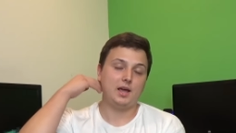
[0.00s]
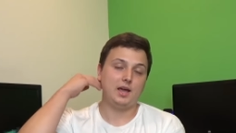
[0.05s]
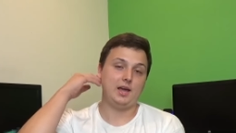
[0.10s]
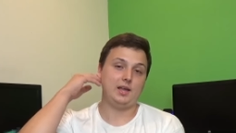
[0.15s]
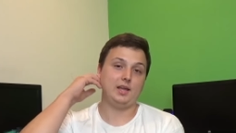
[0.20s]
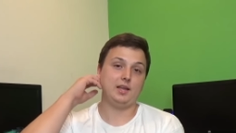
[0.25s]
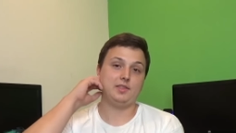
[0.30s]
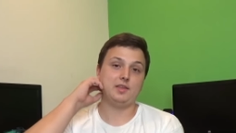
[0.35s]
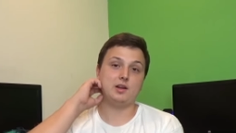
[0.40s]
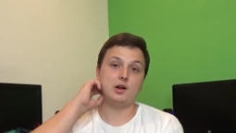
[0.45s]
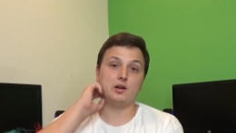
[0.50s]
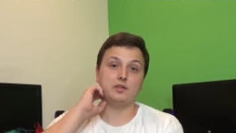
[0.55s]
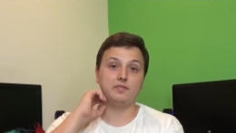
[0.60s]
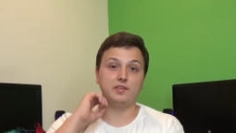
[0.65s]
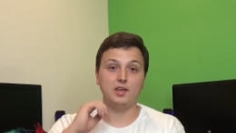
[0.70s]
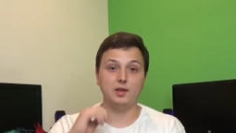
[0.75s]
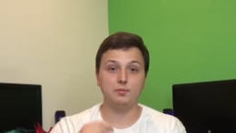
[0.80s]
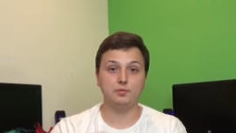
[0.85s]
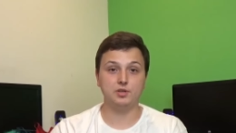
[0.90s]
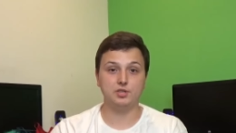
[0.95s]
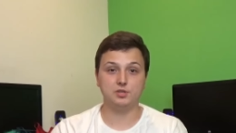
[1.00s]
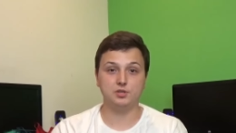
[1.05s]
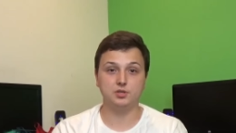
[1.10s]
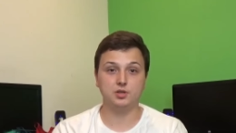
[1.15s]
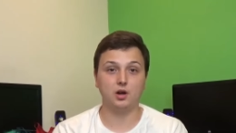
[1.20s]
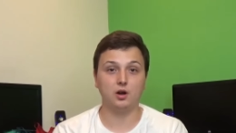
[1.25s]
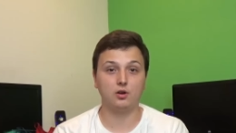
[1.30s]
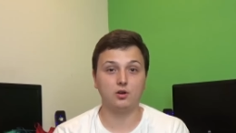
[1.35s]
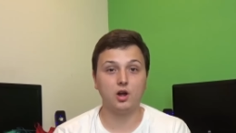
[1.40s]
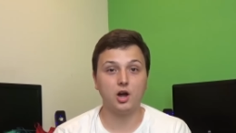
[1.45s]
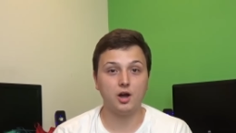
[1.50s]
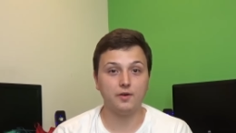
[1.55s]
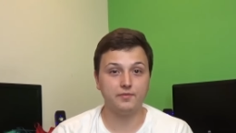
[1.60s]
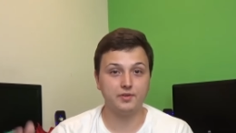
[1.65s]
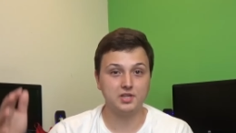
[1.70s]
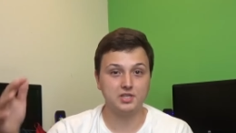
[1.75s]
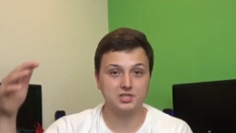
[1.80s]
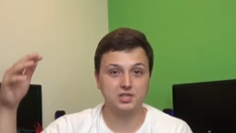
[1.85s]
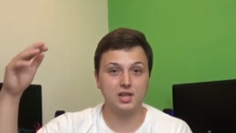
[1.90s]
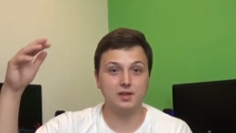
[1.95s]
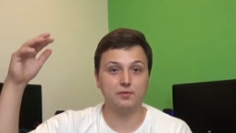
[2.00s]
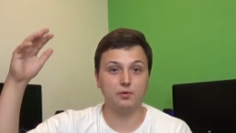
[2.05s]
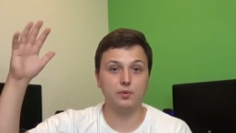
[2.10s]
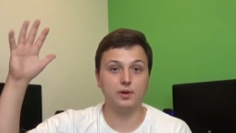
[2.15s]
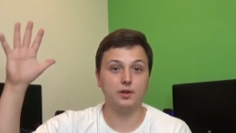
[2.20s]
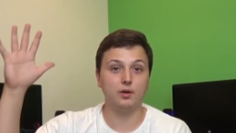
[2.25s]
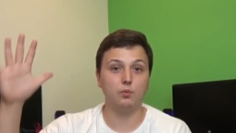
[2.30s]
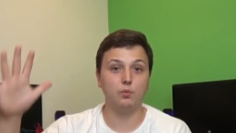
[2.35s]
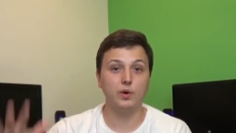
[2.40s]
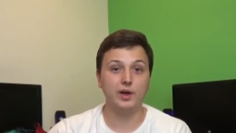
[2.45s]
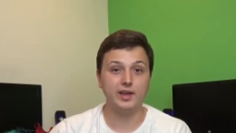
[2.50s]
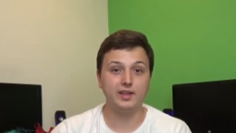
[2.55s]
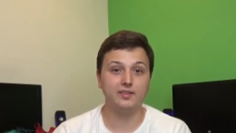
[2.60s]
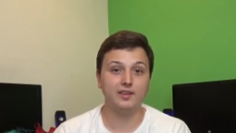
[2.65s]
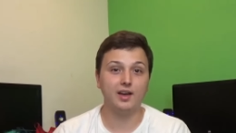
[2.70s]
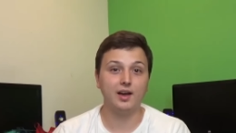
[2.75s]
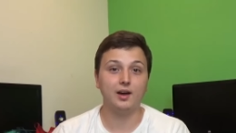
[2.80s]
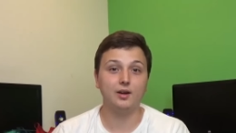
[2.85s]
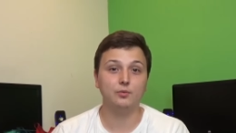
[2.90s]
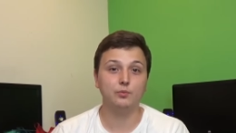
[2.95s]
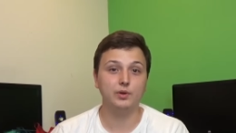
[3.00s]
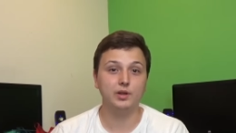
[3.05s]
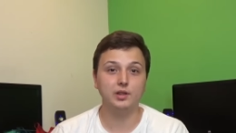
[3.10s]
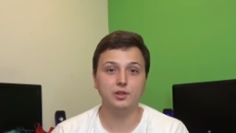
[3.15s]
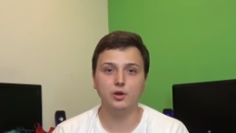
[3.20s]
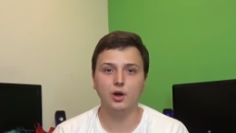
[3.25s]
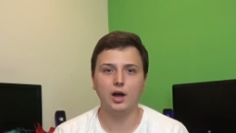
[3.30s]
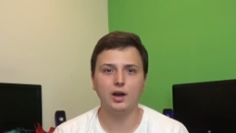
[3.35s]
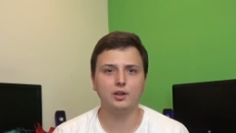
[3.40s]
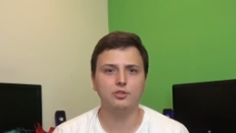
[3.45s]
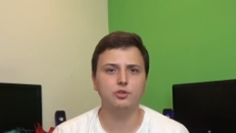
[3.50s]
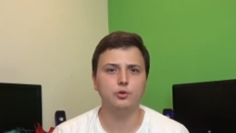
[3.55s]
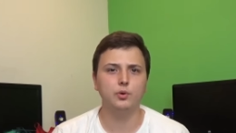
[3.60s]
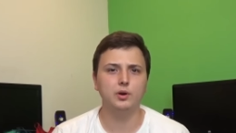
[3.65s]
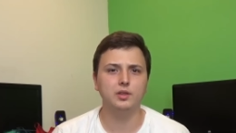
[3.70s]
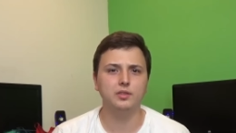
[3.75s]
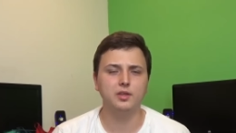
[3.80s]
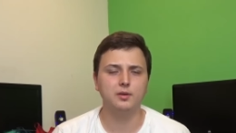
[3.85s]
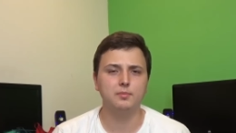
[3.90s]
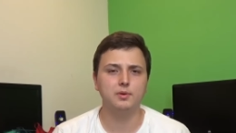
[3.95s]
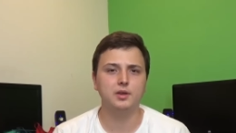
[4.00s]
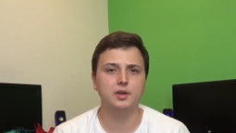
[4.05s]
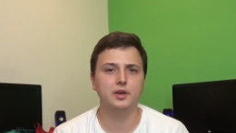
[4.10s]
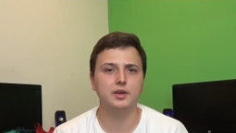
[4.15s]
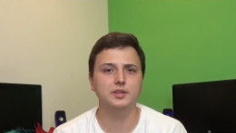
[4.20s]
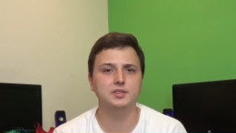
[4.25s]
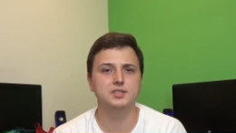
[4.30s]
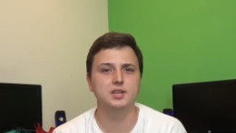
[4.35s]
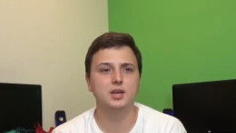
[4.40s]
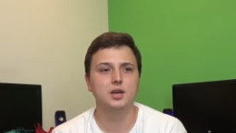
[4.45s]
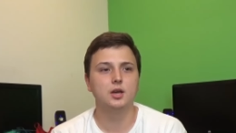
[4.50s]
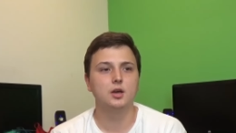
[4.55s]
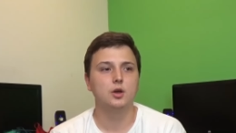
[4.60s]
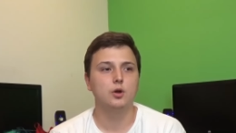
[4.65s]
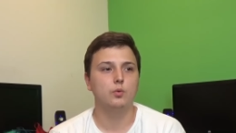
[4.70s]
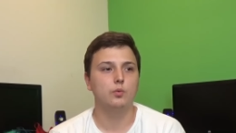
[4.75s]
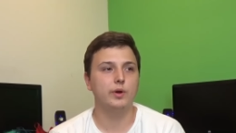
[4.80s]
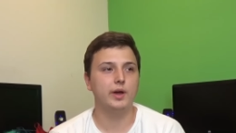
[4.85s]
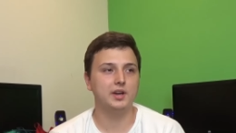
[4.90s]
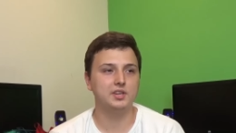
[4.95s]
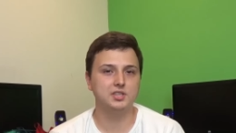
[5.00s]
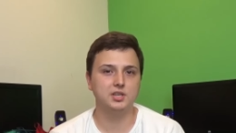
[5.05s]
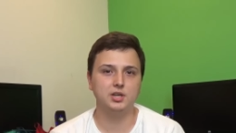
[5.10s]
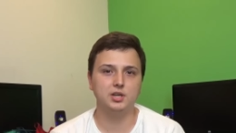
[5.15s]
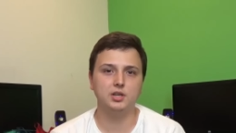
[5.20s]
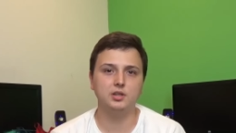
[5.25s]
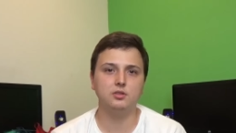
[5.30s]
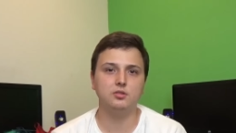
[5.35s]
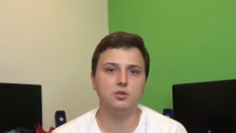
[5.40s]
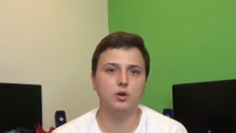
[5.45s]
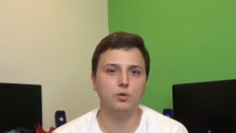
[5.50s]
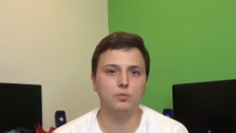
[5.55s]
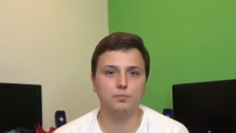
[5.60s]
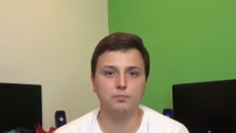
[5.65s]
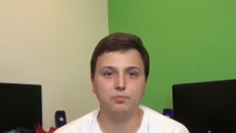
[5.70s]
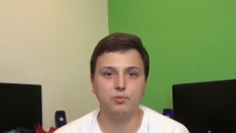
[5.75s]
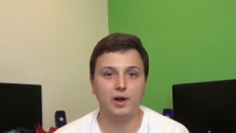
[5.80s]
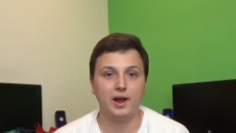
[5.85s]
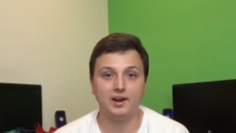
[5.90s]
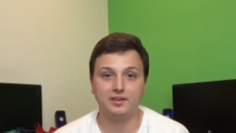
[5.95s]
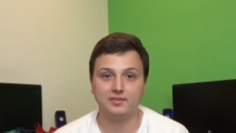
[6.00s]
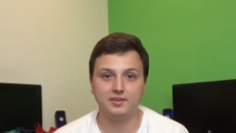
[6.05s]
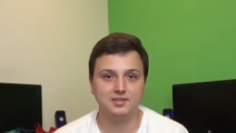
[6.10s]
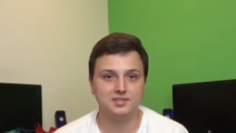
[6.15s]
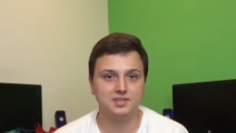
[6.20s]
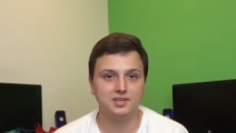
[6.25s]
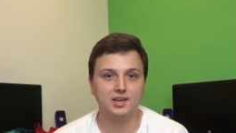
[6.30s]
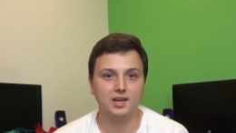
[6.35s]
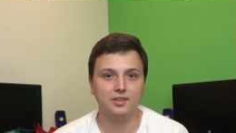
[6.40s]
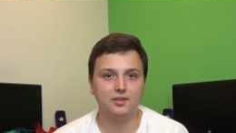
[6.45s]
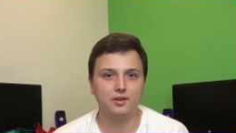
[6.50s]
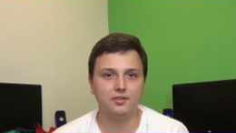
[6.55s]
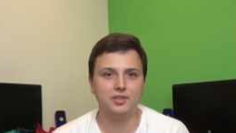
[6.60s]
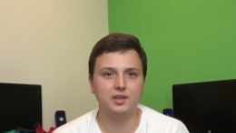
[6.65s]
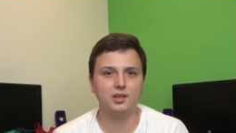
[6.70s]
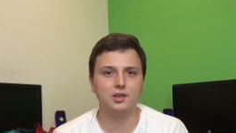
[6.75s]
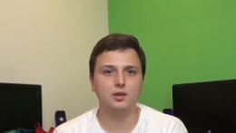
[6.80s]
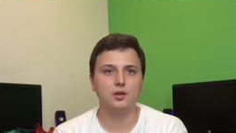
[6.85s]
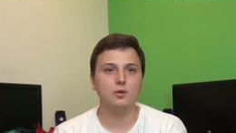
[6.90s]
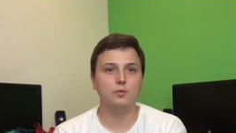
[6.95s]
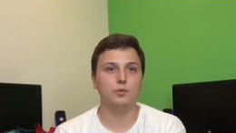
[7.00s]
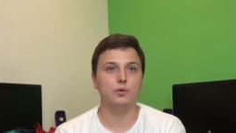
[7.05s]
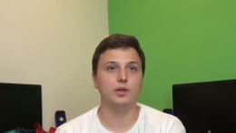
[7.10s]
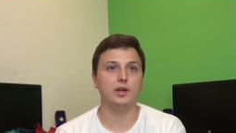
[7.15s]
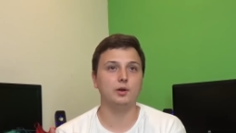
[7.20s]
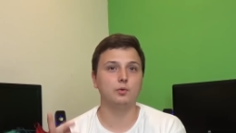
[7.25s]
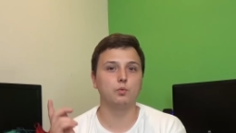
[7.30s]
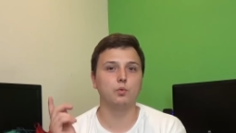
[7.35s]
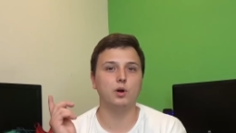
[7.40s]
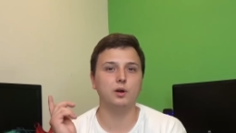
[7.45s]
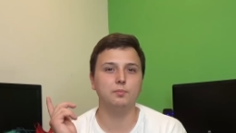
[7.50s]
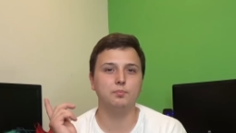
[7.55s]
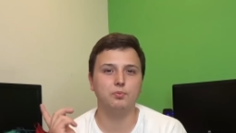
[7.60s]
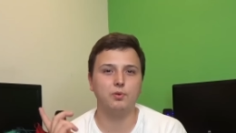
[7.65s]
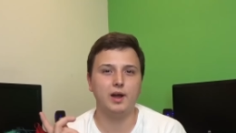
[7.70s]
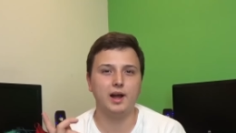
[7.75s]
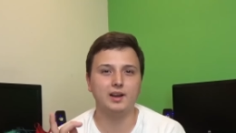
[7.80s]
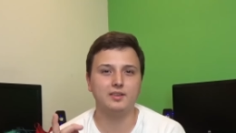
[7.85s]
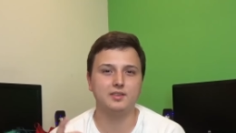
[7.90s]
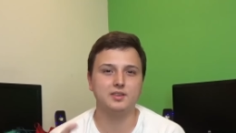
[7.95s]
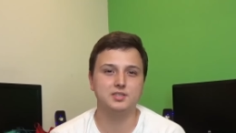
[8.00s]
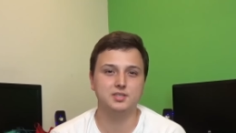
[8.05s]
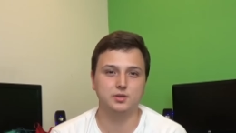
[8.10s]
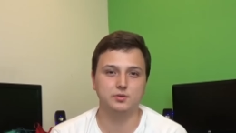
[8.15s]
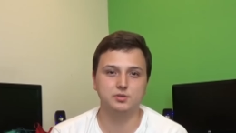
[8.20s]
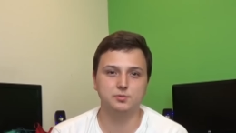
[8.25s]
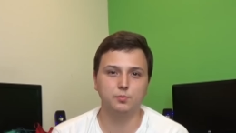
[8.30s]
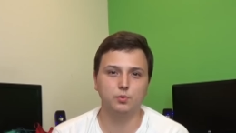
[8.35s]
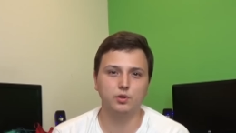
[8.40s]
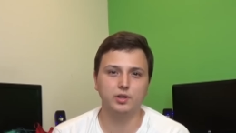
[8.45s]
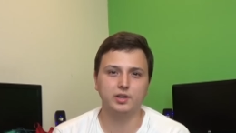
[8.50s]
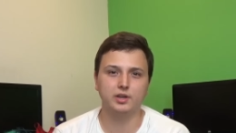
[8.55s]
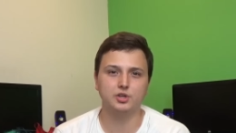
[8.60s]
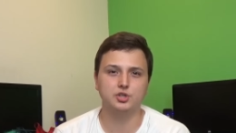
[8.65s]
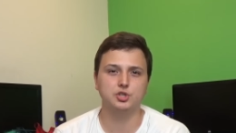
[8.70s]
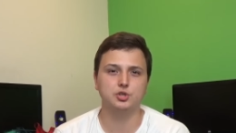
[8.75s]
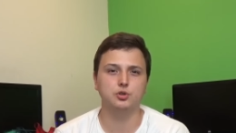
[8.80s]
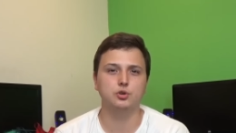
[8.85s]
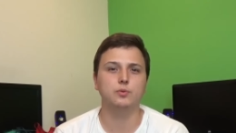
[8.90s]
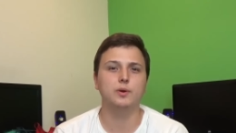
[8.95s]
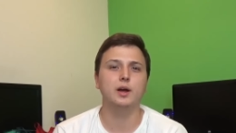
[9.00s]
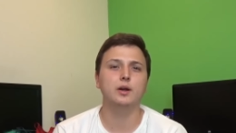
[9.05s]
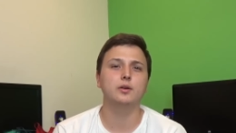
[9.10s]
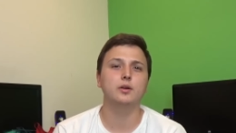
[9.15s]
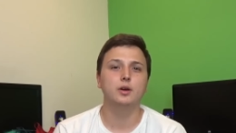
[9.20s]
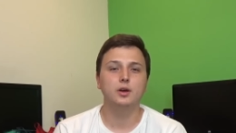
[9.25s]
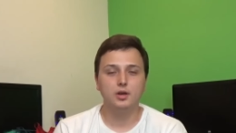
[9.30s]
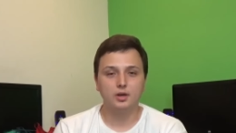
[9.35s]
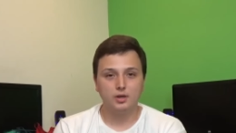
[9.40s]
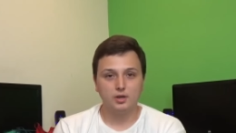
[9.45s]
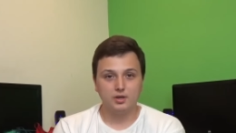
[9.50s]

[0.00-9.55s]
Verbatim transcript: And I think our team just, our confidence level went way down. We didn't know how to do anything because we actually don't practice together. I think we only had one practice and it was more like a shoot around.